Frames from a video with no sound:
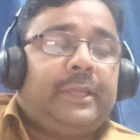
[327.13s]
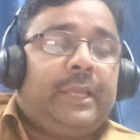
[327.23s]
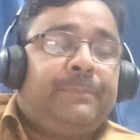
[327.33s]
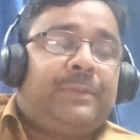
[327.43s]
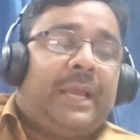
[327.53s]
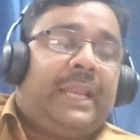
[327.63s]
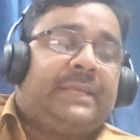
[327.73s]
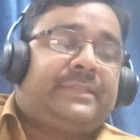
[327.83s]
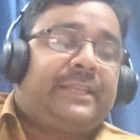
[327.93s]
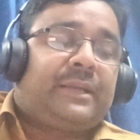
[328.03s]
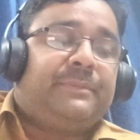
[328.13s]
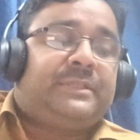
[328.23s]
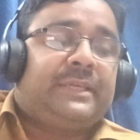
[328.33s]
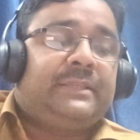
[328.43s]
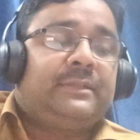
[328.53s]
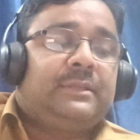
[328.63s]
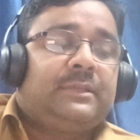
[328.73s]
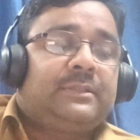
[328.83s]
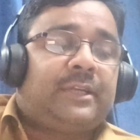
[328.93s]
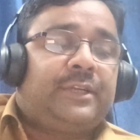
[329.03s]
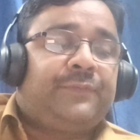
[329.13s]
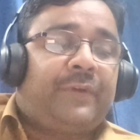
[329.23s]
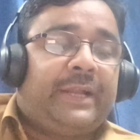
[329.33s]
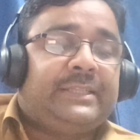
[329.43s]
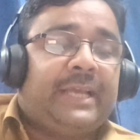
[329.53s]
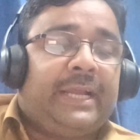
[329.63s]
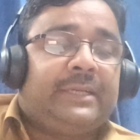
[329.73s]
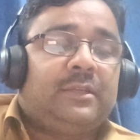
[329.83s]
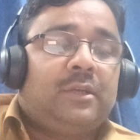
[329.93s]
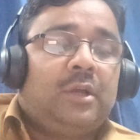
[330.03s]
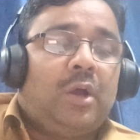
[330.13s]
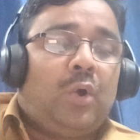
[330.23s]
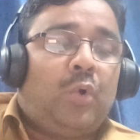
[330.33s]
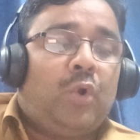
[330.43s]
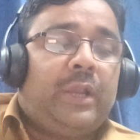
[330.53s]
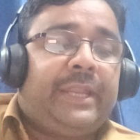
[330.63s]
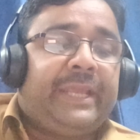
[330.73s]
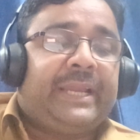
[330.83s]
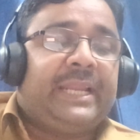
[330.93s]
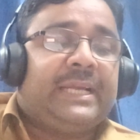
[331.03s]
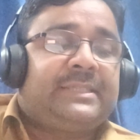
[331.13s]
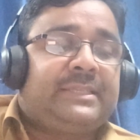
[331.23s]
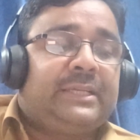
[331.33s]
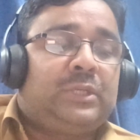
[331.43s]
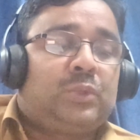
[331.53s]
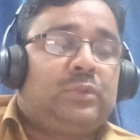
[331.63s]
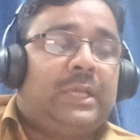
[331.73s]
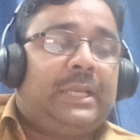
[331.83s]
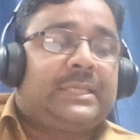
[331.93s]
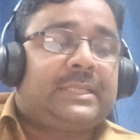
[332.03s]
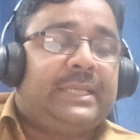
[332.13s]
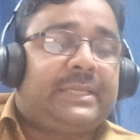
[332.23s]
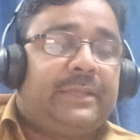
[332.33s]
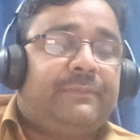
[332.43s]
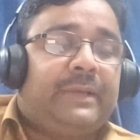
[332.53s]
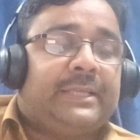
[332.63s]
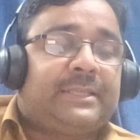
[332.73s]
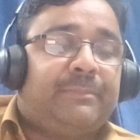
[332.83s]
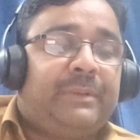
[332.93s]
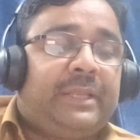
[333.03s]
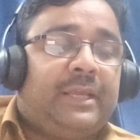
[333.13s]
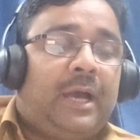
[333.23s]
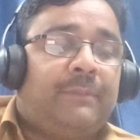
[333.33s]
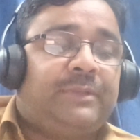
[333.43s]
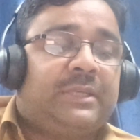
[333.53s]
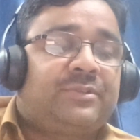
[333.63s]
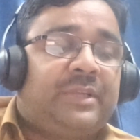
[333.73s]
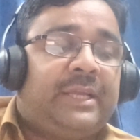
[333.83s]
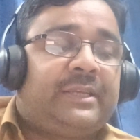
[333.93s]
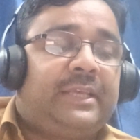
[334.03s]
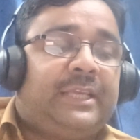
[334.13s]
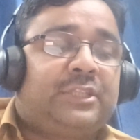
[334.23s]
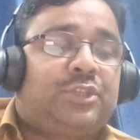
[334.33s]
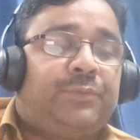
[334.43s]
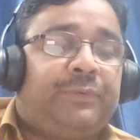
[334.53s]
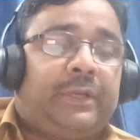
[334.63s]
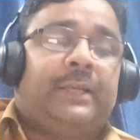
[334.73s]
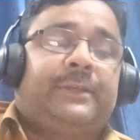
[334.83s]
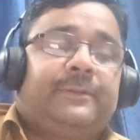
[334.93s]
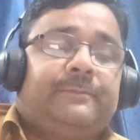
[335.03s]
if the election commission certified that holding election to the legislative assembly of the state is difficult,